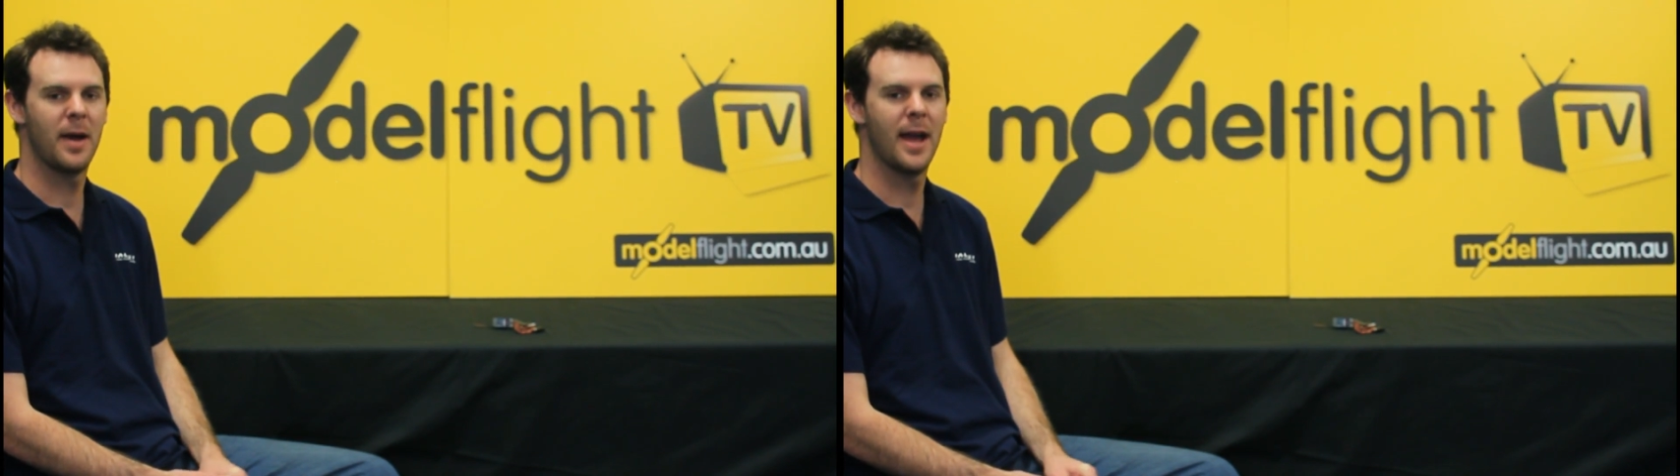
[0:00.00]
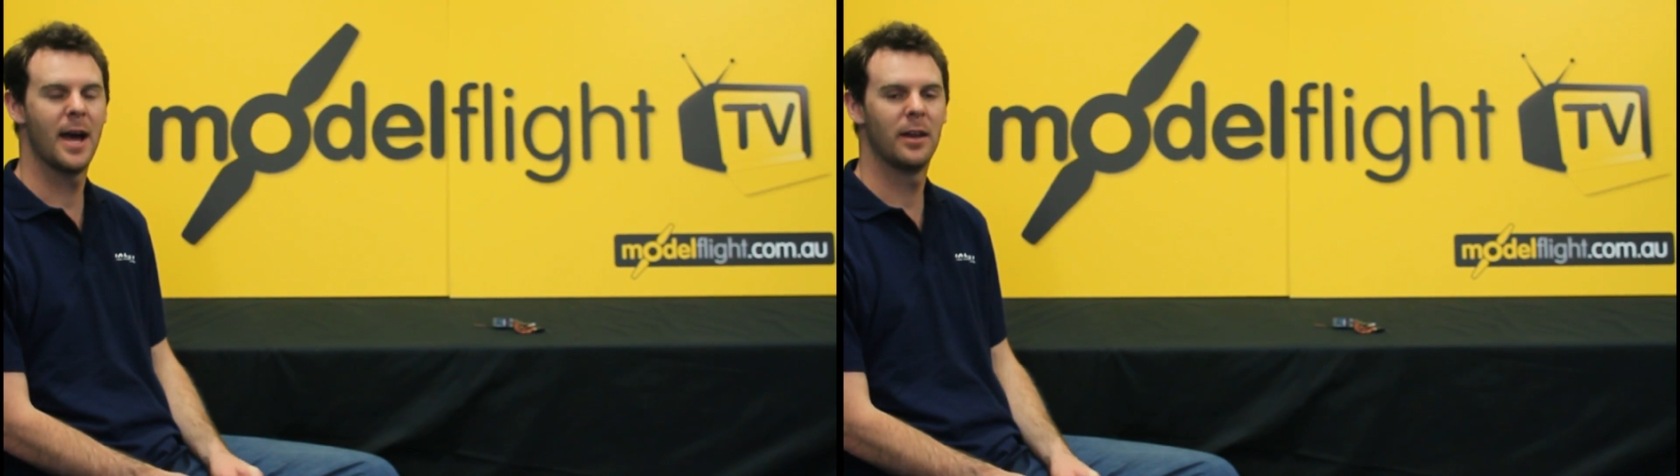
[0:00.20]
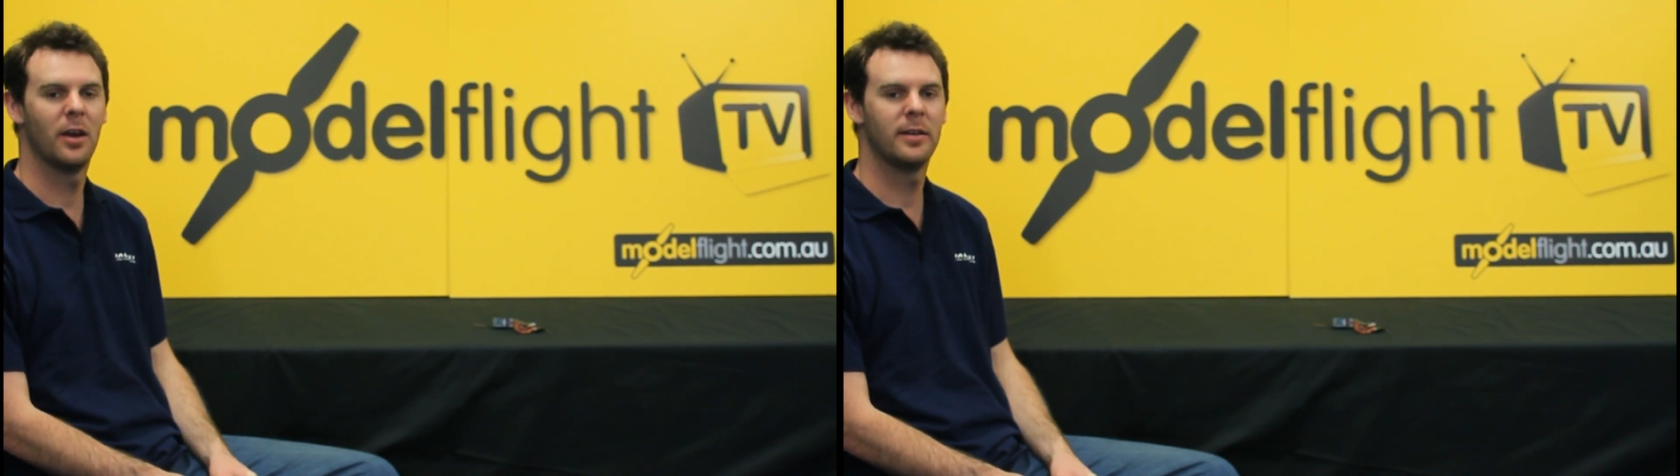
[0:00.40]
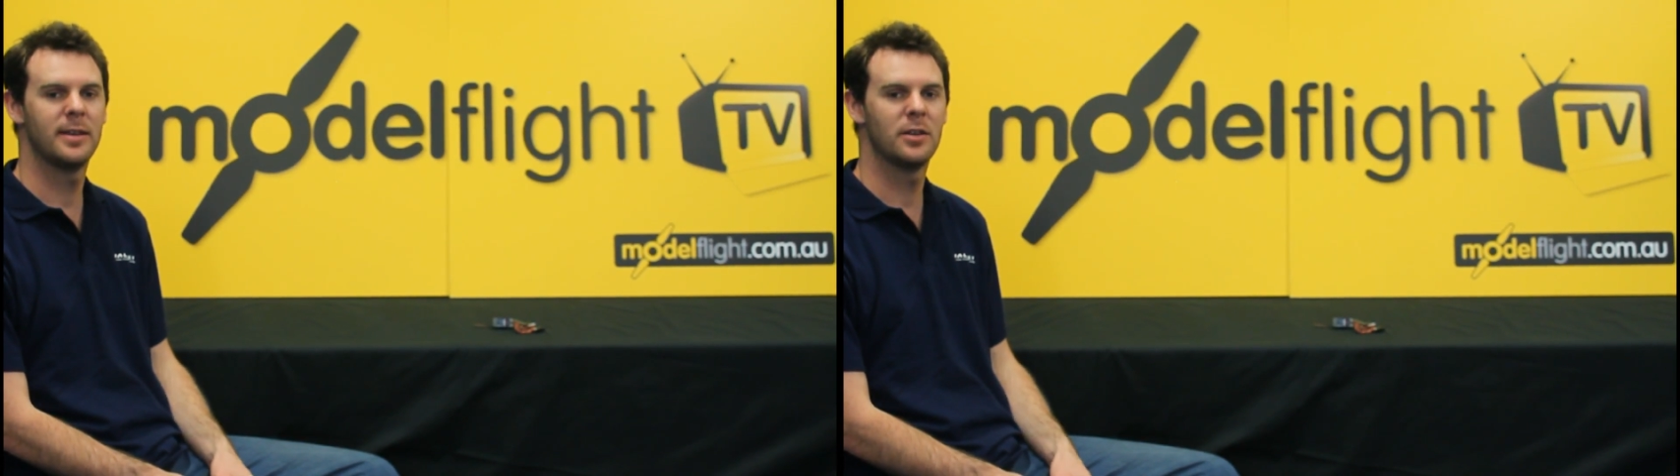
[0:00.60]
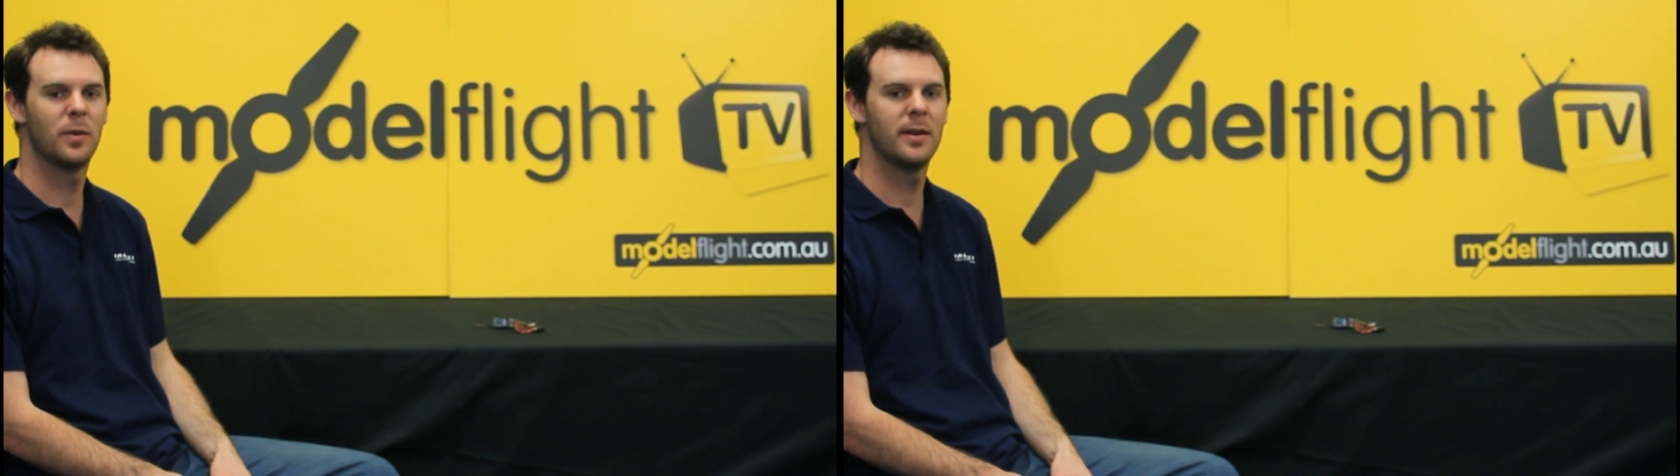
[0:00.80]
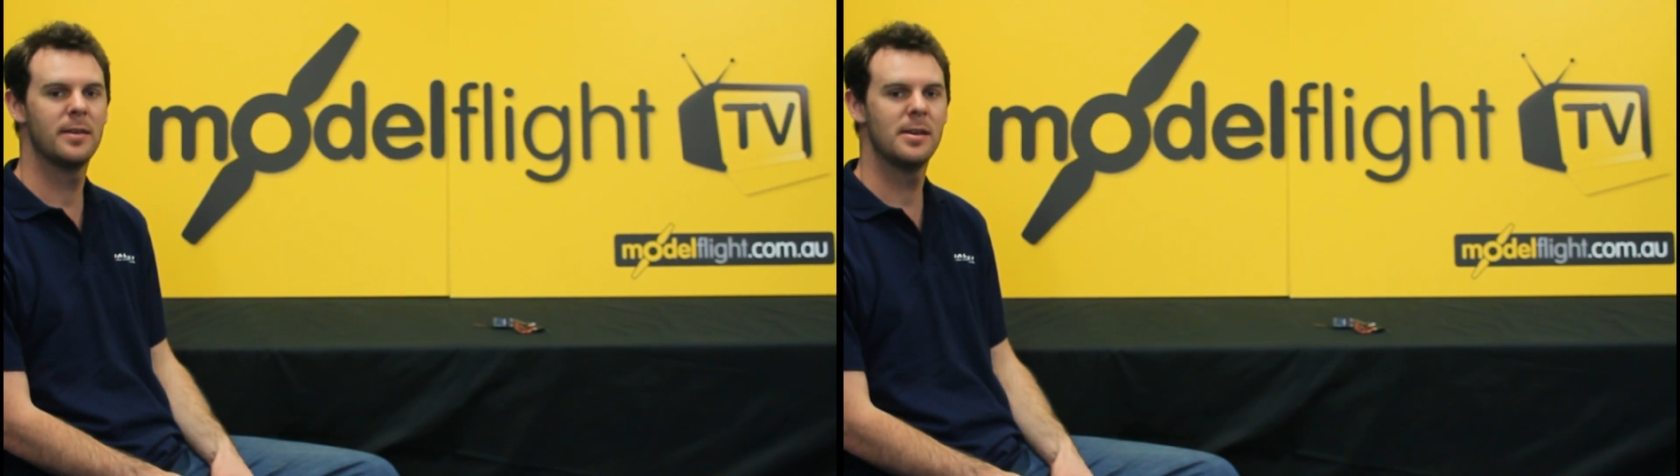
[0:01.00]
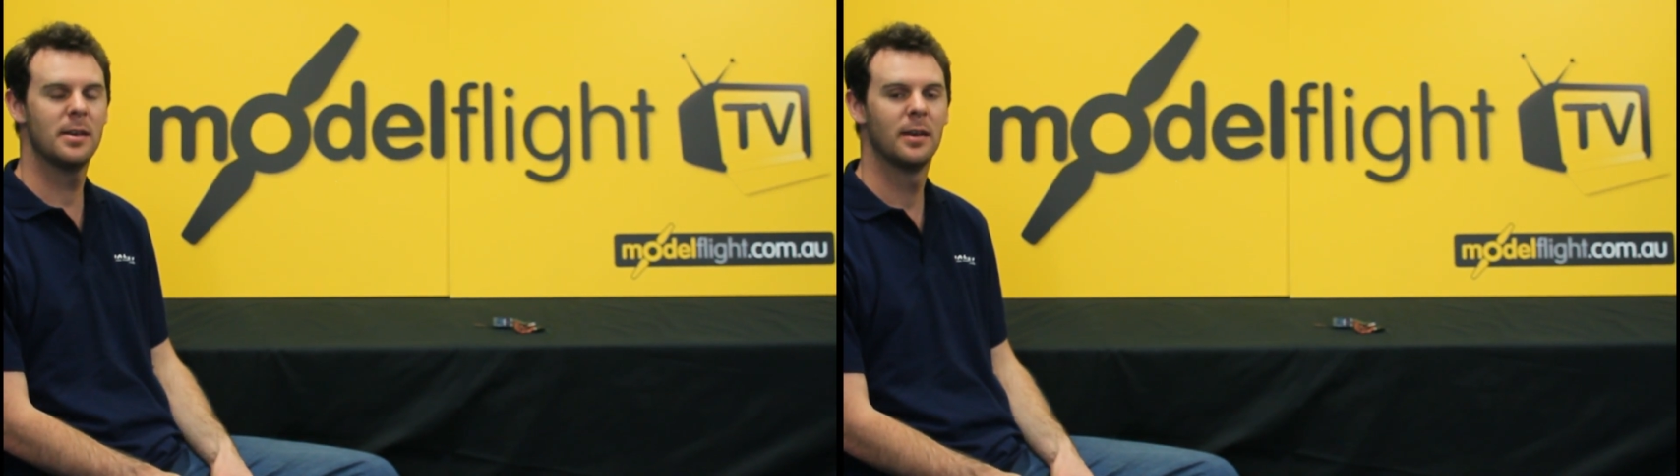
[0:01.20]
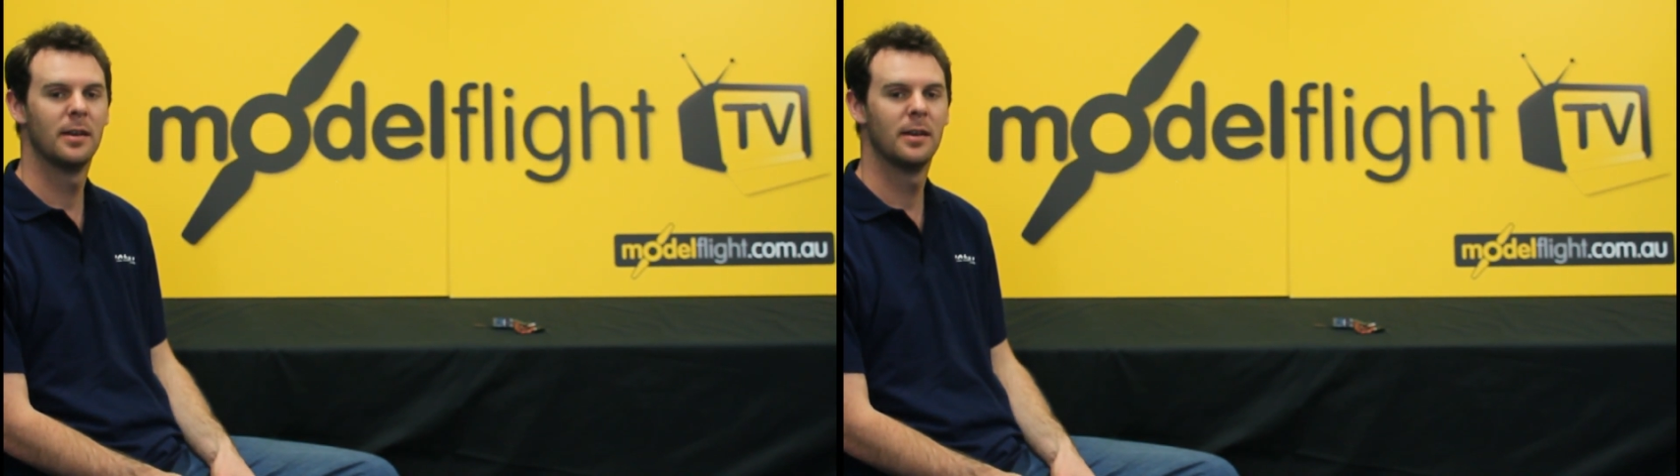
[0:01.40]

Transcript: AR9020.